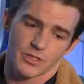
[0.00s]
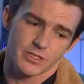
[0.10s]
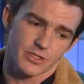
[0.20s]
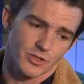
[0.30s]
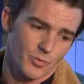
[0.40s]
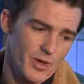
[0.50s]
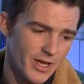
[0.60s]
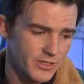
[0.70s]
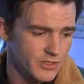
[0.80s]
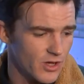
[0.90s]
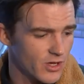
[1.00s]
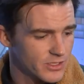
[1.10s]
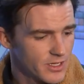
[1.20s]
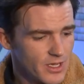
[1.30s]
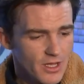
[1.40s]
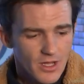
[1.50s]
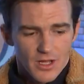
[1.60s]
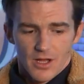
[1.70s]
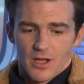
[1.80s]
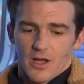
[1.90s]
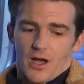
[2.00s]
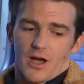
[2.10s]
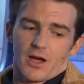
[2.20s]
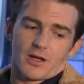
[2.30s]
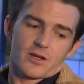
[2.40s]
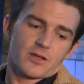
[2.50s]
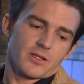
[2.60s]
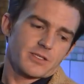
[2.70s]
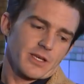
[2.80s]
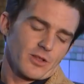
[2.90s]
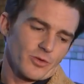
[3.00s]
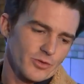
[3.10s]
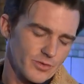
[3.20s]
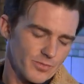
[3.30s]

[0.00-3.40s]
released a new pack of songs. It's like a little